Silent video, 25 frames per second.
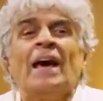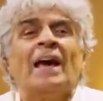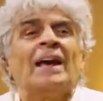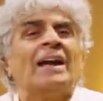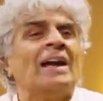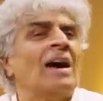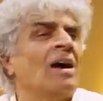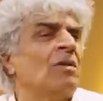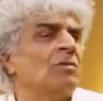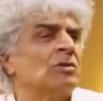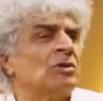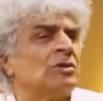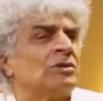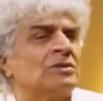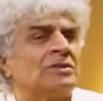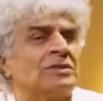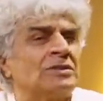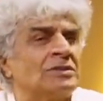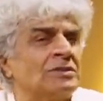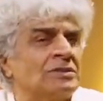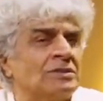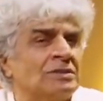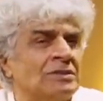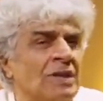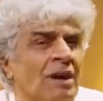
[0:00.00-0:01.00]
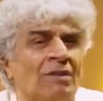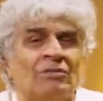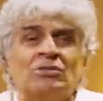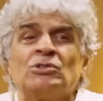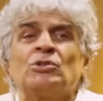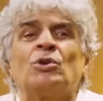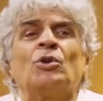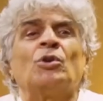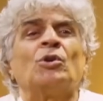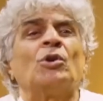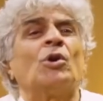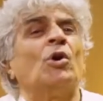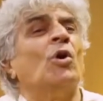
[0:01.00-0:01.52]
And I was
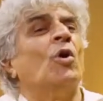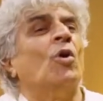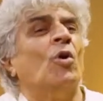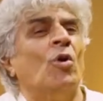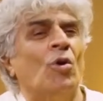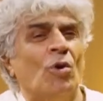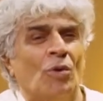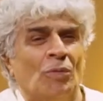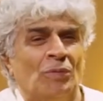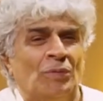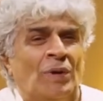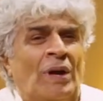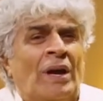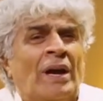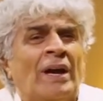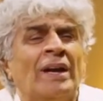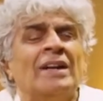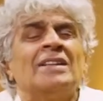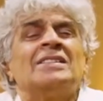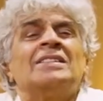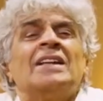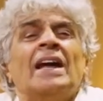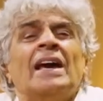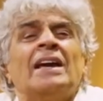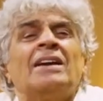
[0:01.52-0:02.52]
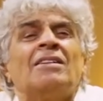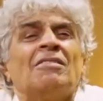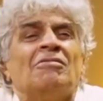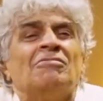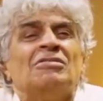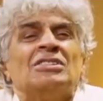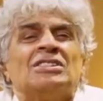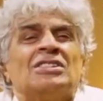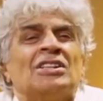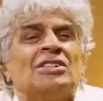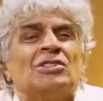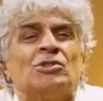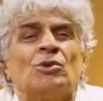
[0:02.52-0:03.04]
going to go home. It's like a
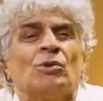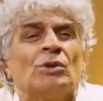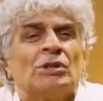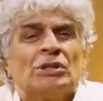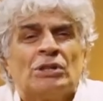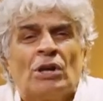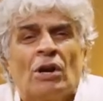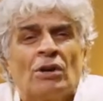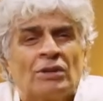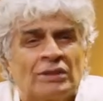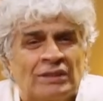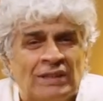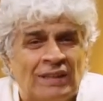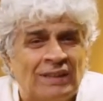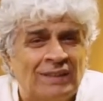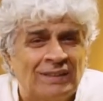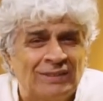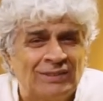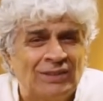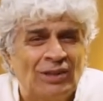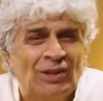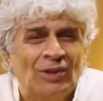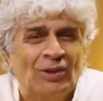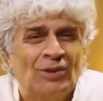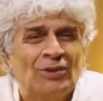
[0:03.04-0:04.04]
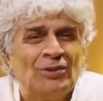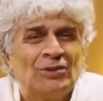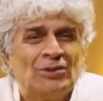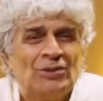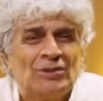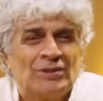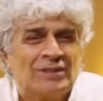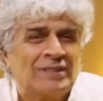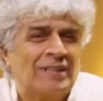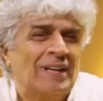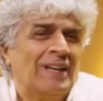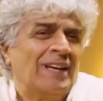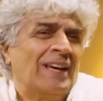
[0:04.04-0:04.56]
visit to a doctor, you know. You
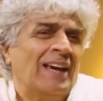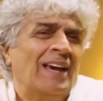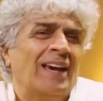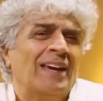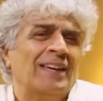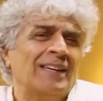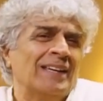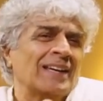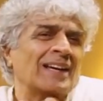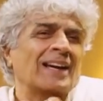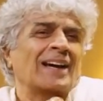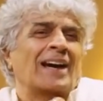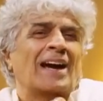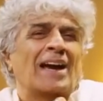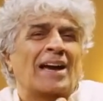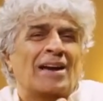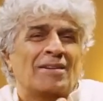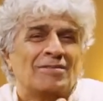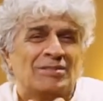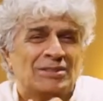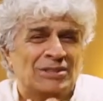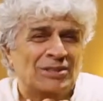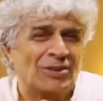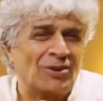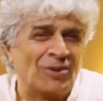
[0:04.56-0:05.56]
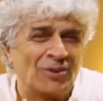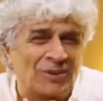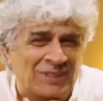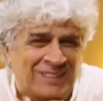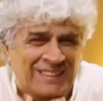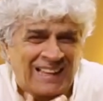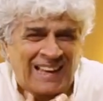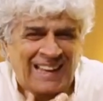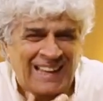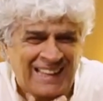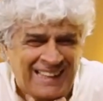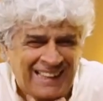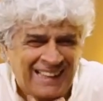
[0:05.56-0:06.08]
say, hey, I have a throat
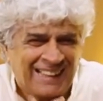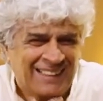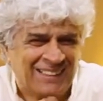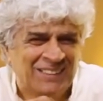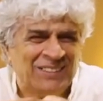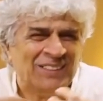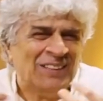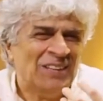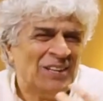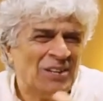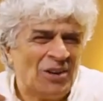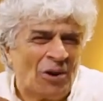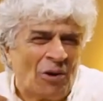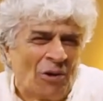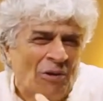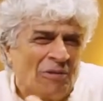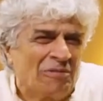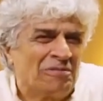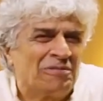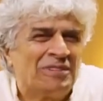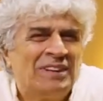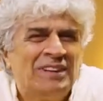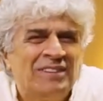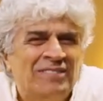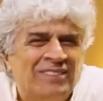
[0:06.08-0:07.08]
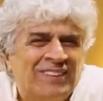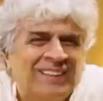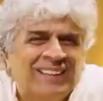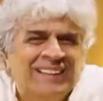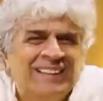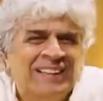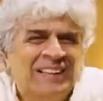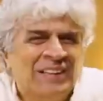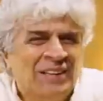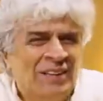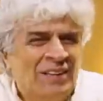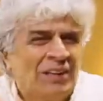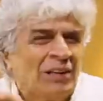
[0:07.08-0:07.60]
ache or
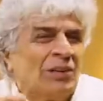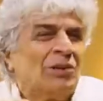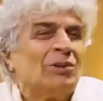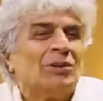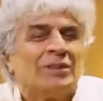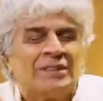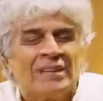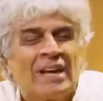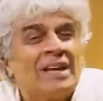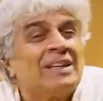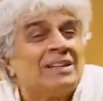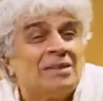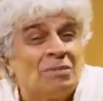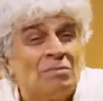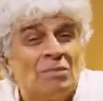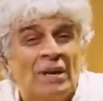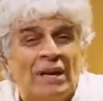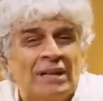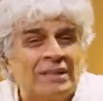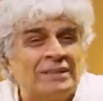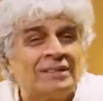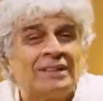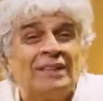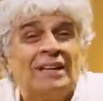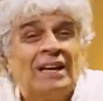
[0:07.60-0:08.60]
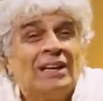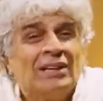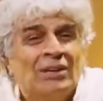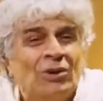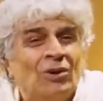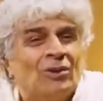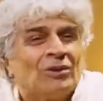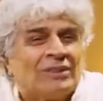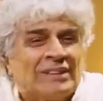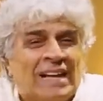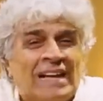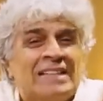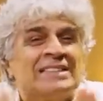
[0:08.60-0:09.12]
fever. You take the medicine and
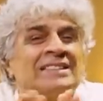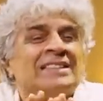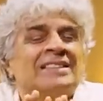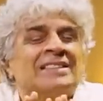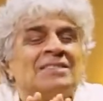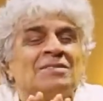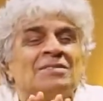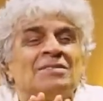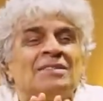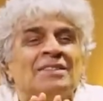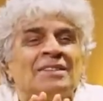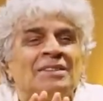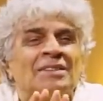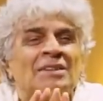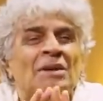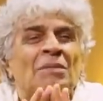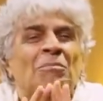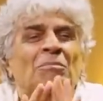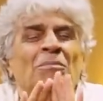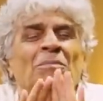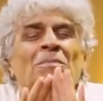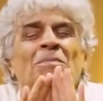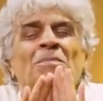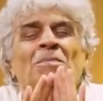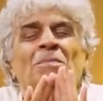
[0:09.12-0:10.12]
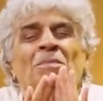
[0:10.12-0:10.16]
go. That's the